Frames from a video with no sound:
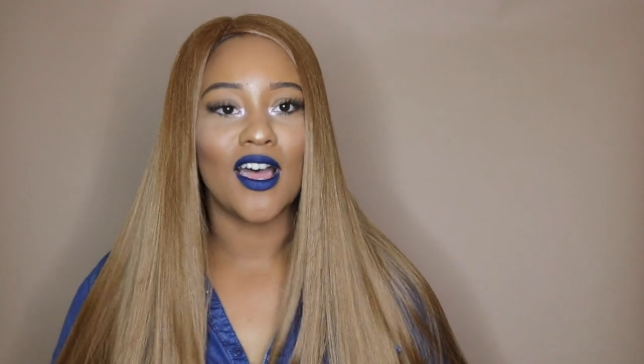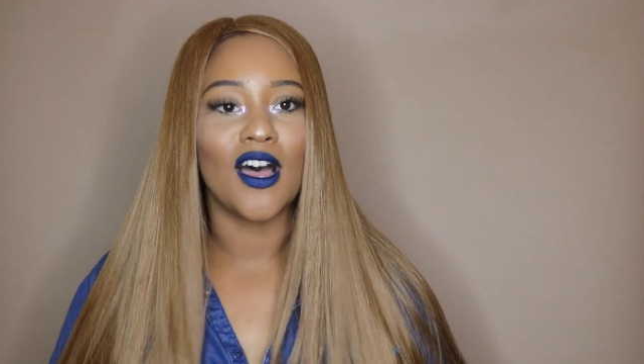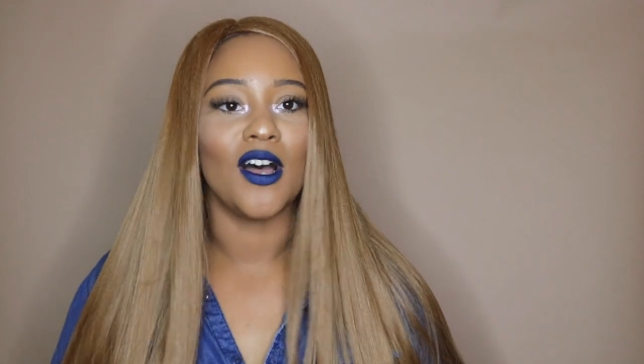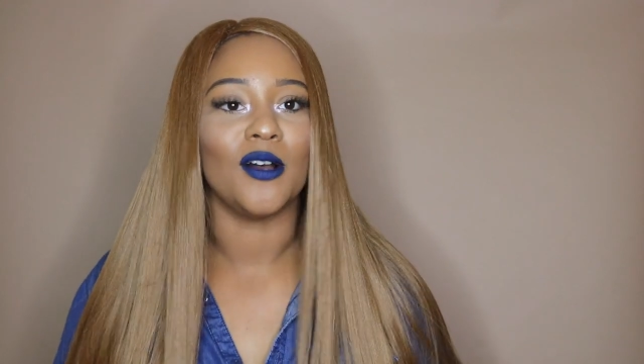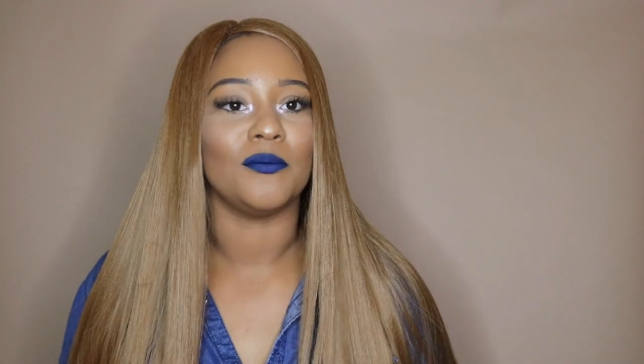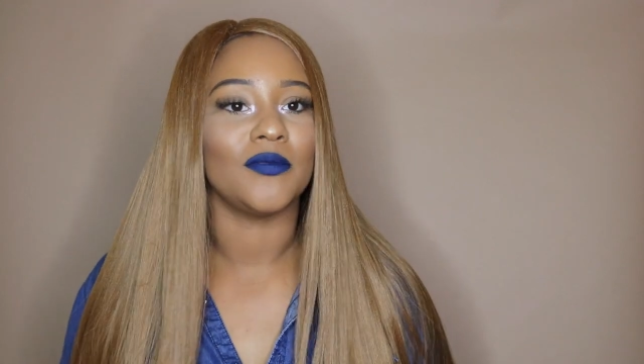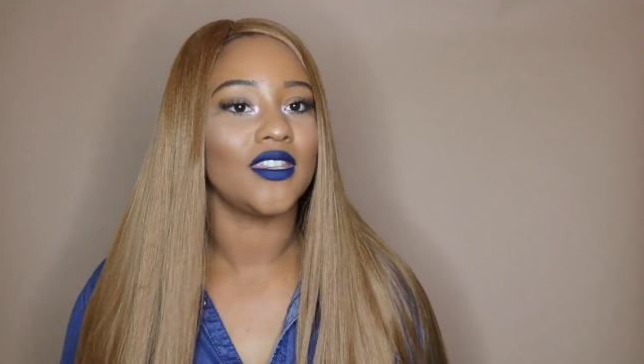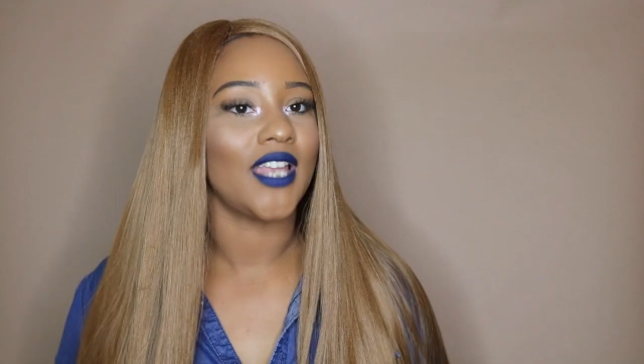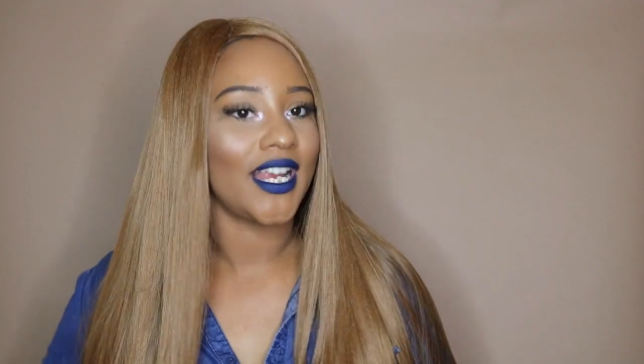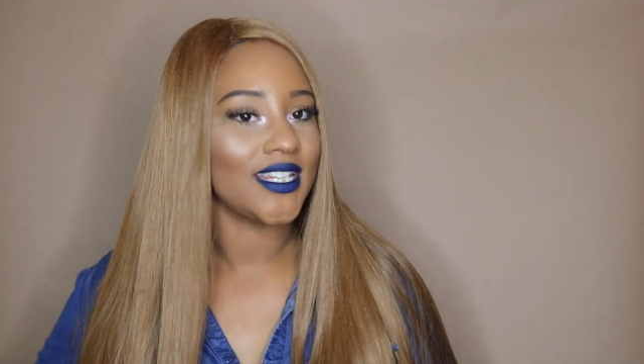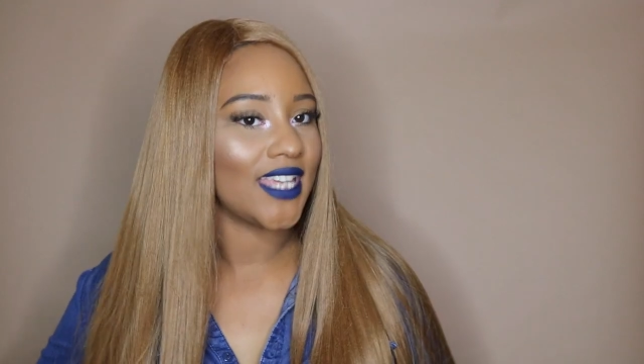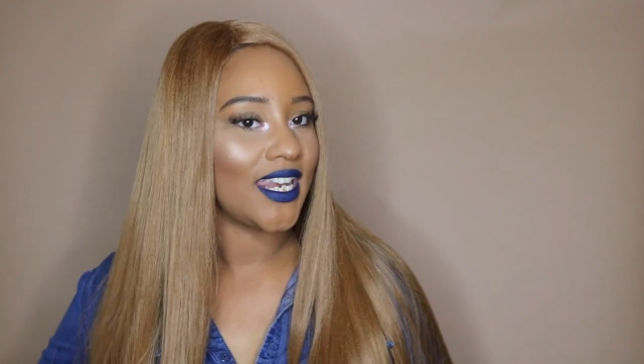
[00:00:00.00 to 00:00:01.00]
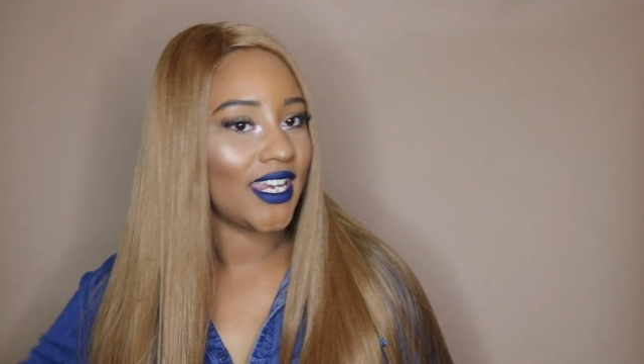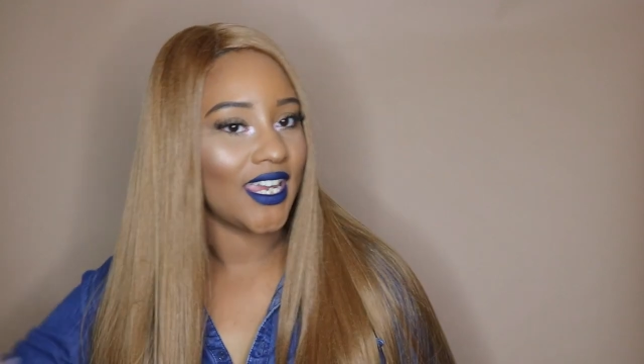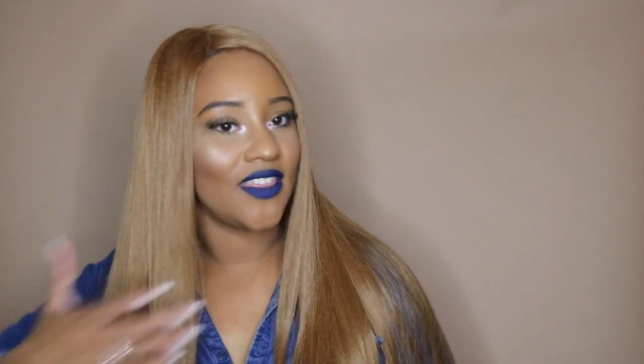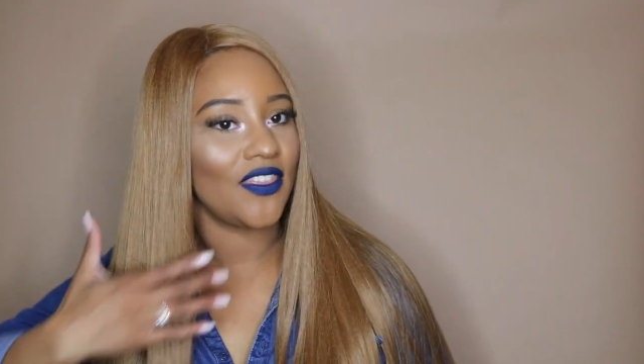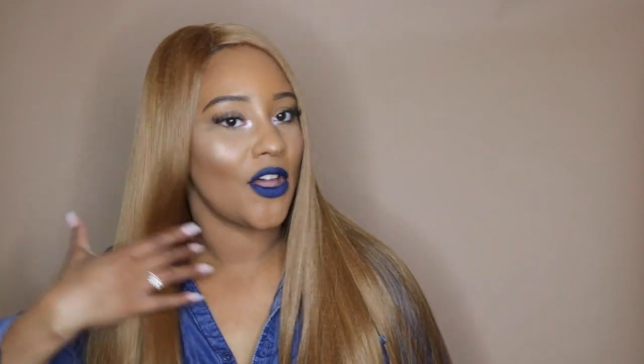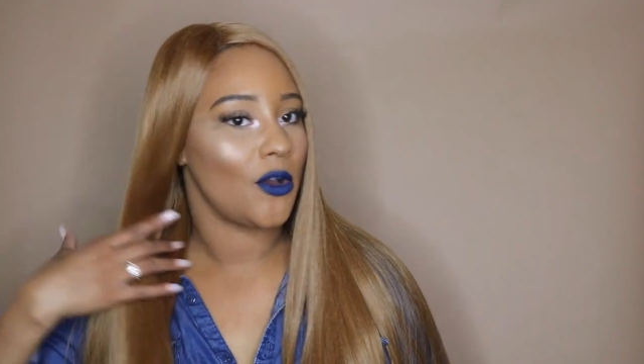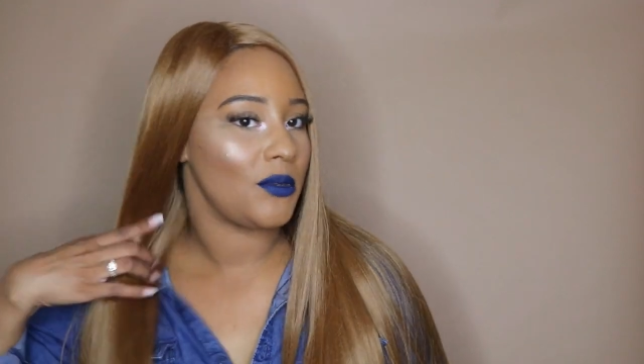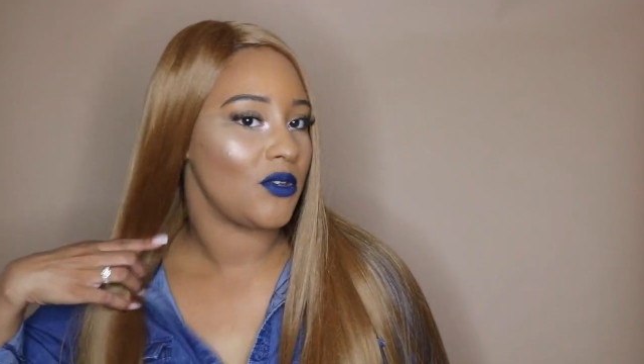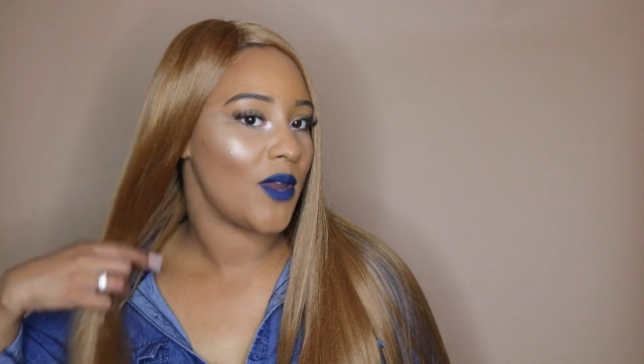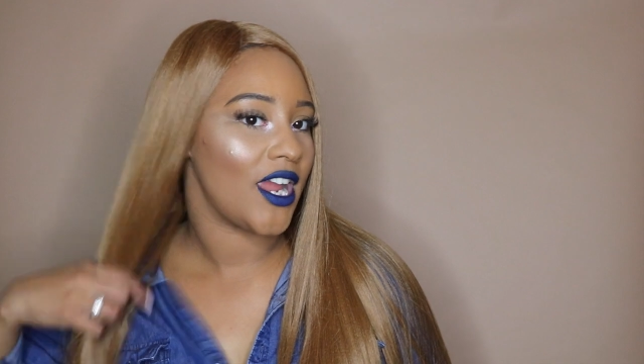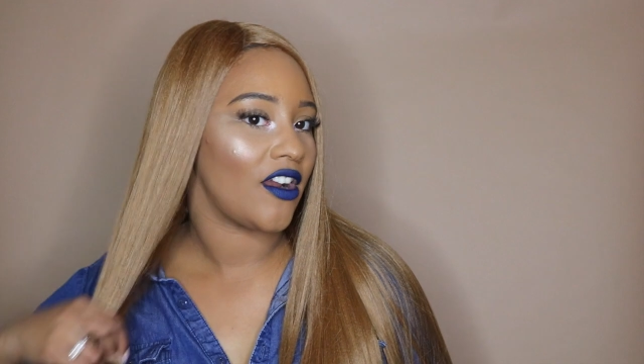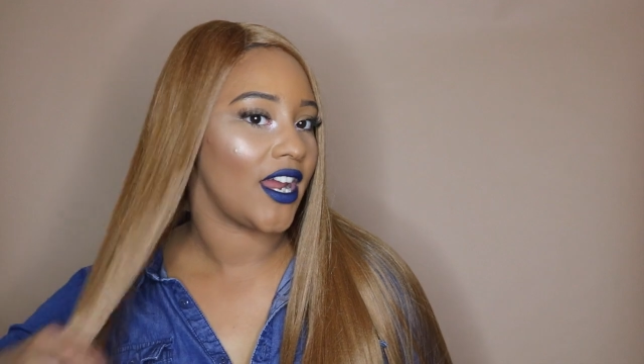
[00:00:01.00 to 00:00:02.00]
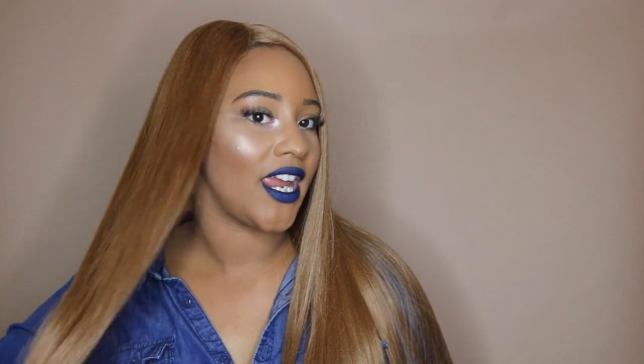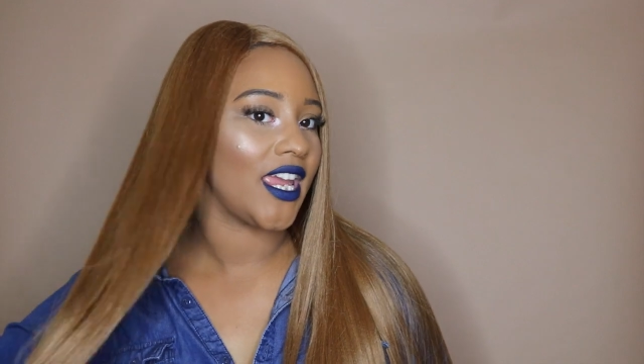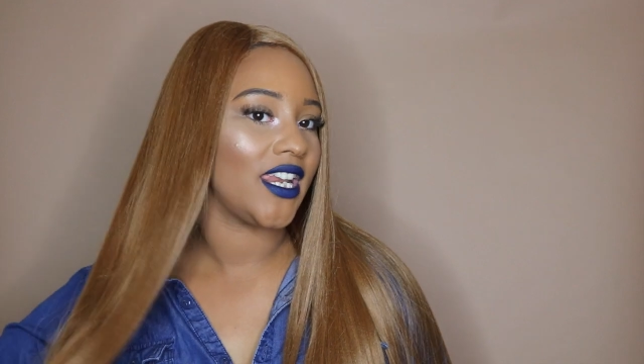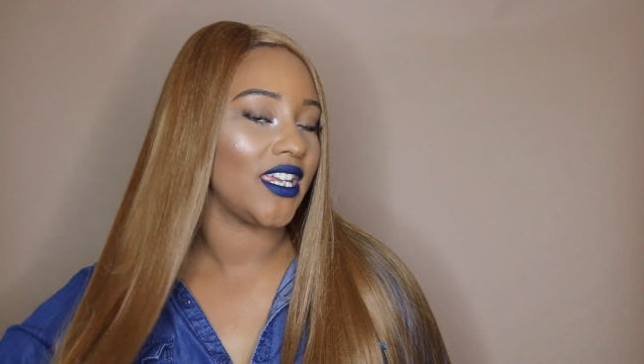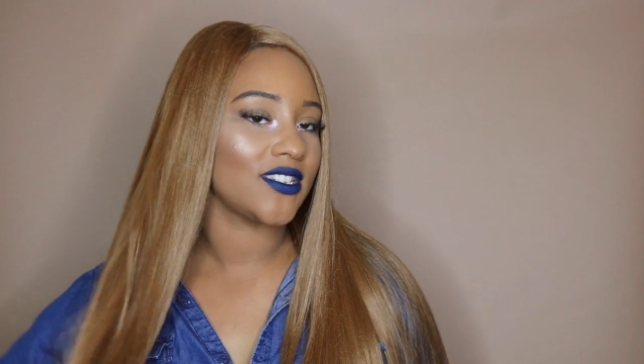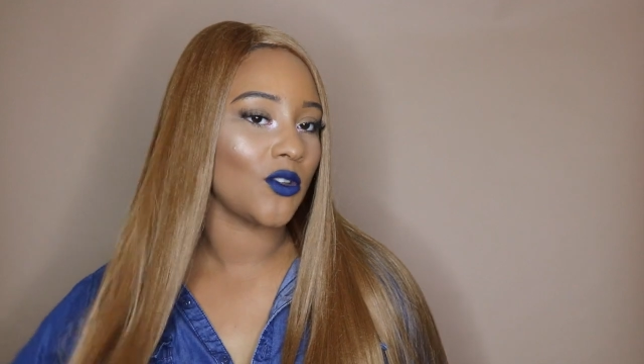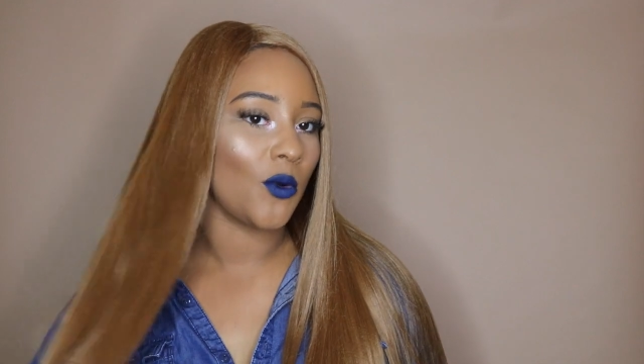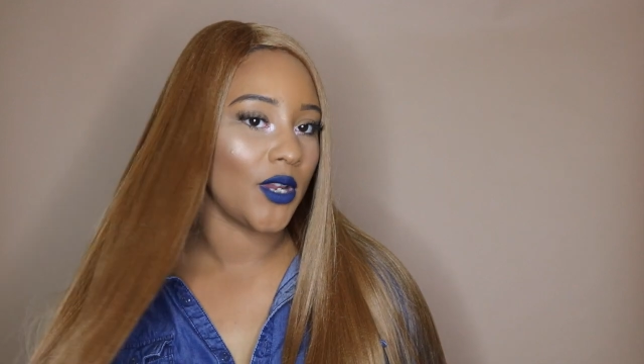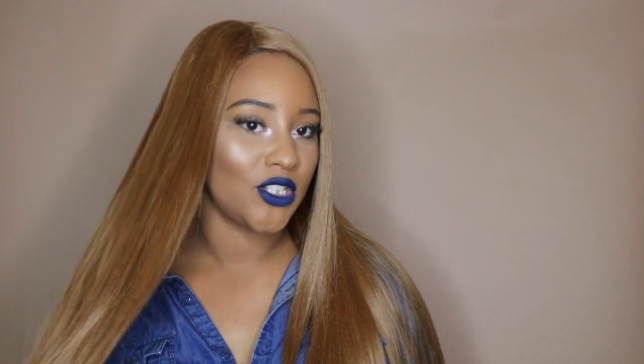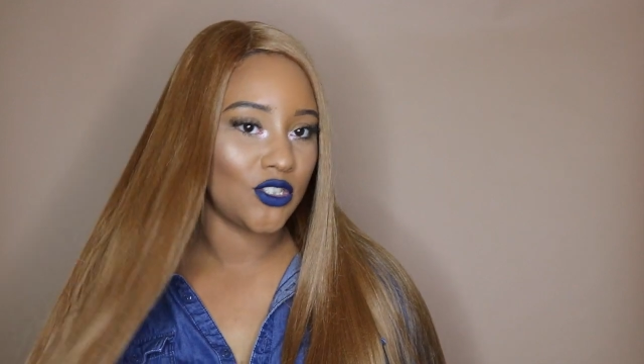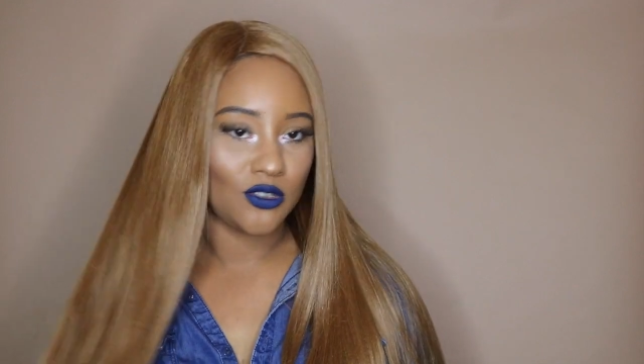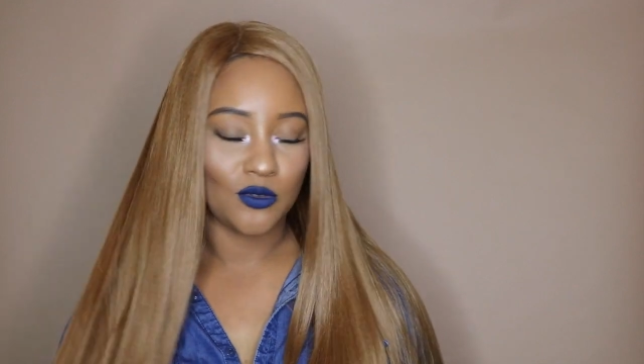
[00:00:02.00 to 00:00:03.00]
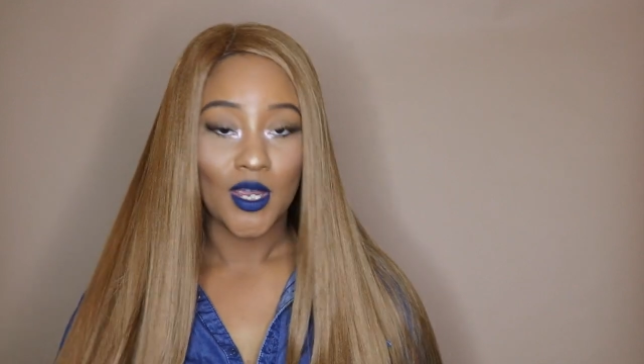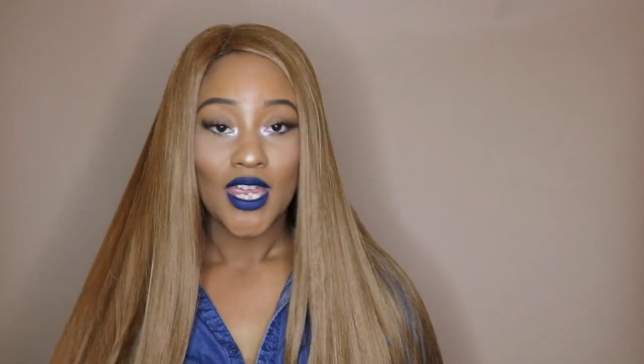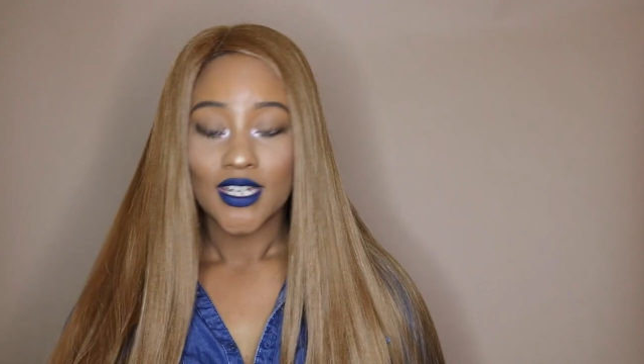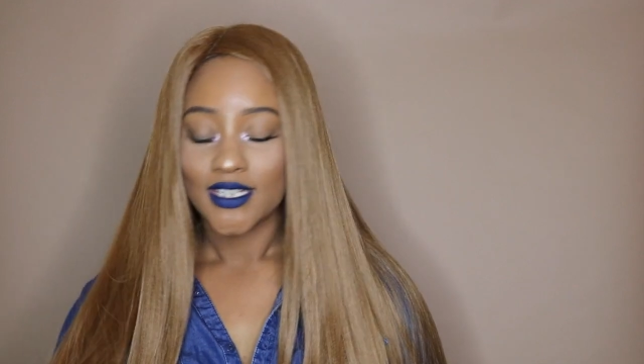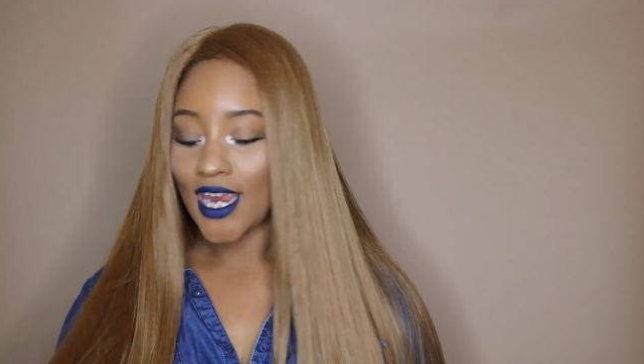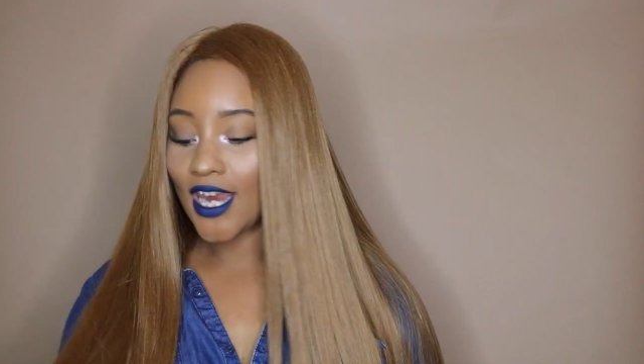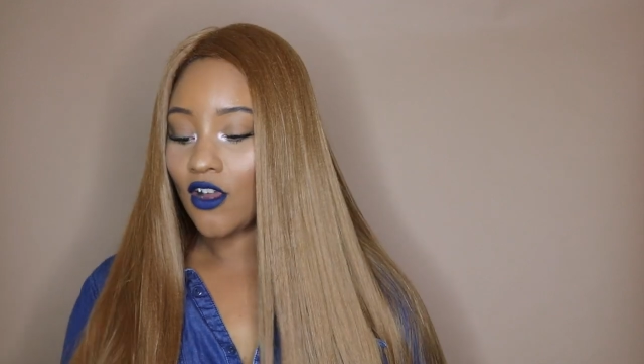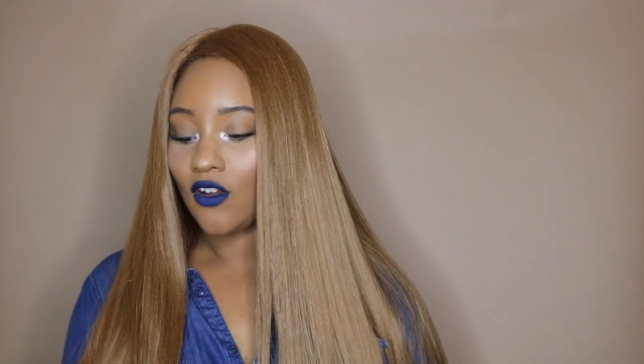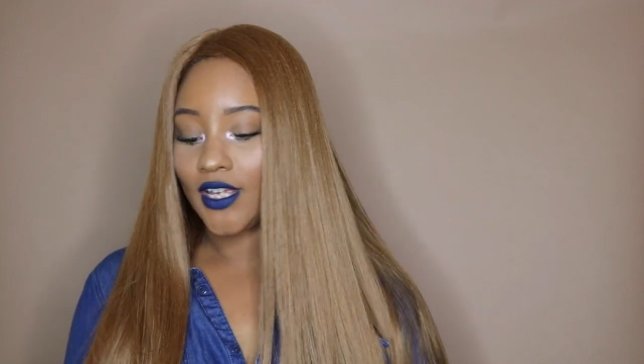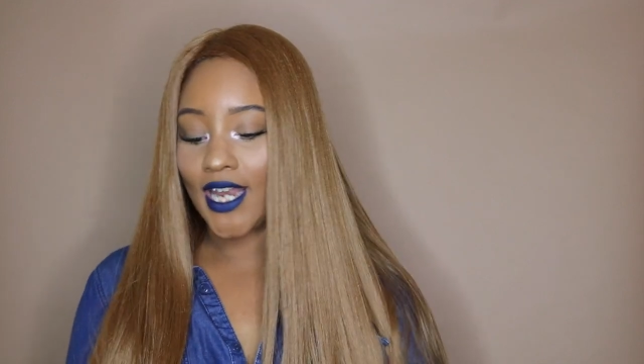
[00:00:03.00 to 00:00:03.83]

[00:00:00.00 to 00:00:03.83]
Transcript: Like I said, again though, be wary, it is going to tangle.